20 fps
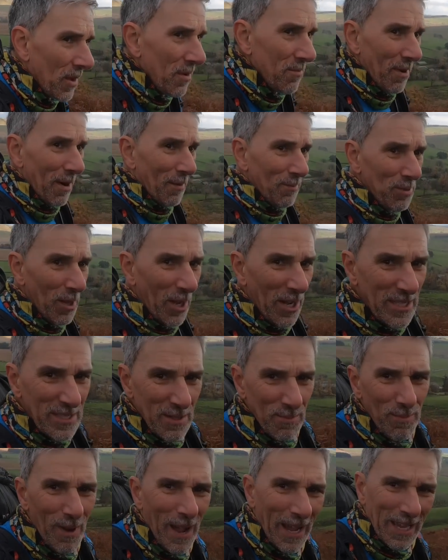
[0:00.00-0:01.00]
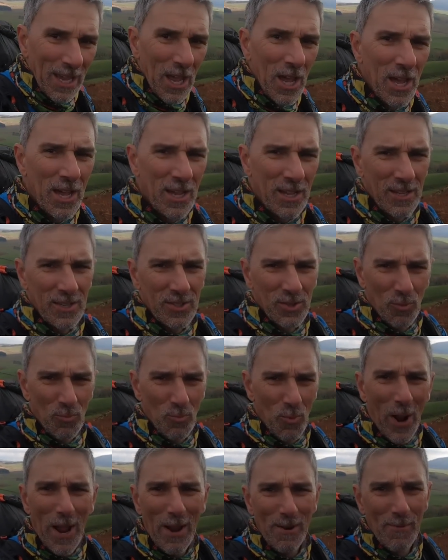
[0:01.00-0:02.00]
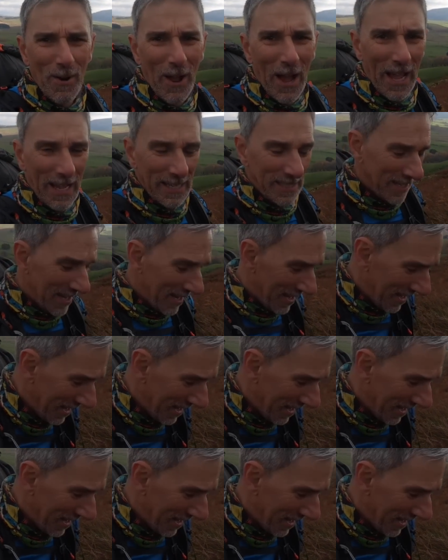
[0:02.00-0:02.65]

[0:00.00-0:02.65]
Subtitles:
but I'm planning to bag some Wainwrights.